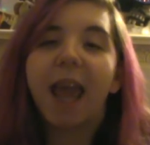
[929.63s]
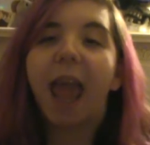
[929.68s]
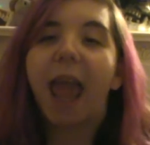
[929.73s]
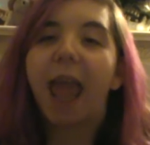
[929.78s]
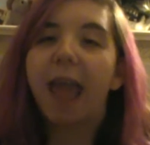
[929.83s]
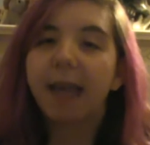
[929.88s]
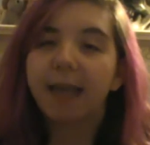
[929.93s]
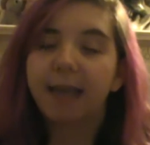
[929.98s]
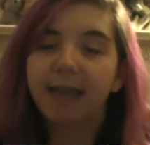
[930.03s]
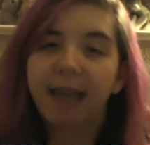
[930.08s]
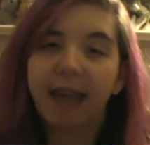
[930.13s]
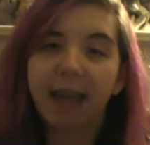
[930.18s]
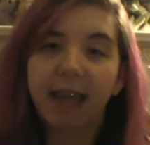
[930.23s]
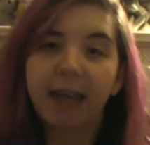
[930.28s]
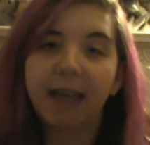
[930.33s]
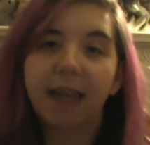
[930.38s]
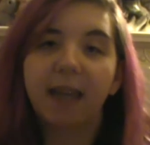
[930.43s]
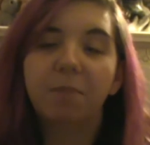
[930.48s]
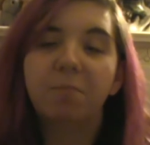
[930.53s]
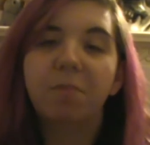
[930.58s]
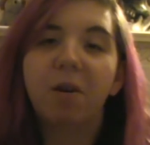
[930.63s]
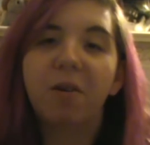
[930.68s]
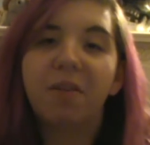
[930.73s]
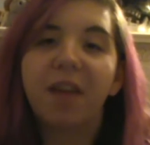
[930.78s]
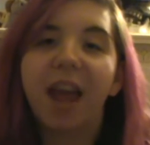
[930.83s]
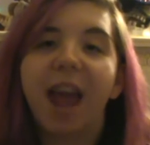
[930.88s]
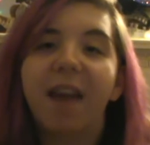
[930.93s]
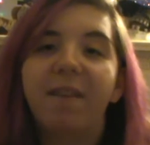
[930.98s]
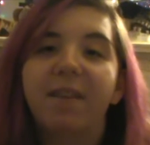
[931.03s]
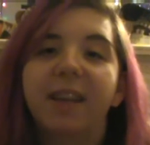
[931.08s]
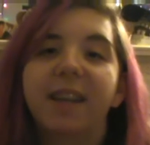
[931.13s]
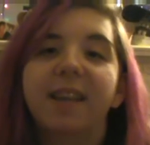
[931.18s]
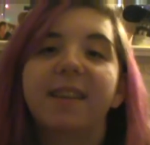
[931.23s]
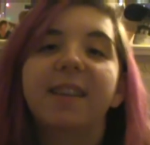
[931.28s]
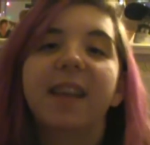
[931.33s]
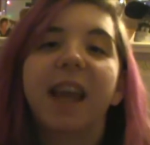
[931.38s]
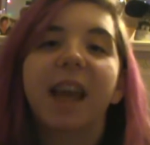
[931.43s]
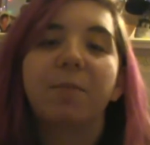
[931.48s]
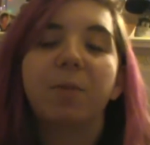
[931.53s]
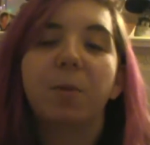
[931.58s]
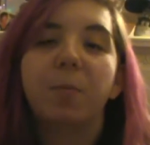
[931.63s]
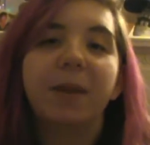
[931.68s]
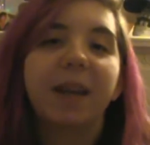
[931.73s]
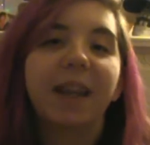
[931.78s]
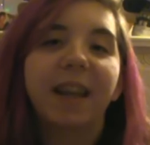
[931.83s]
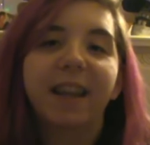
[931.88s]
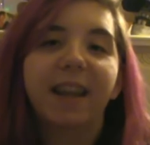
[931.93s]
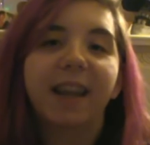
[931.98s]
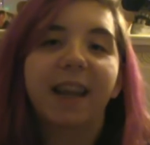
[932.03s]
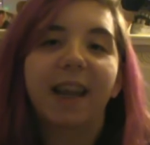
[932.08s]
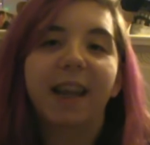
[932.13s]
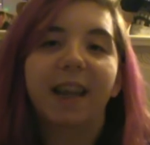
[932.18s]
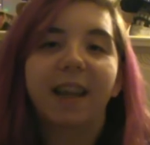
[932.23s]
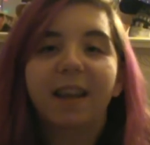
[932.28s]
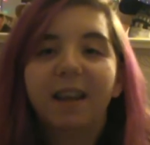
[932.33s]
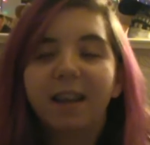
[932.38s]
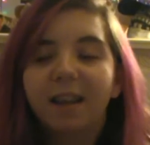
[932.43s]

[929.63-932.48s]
and Danny both having the same ability.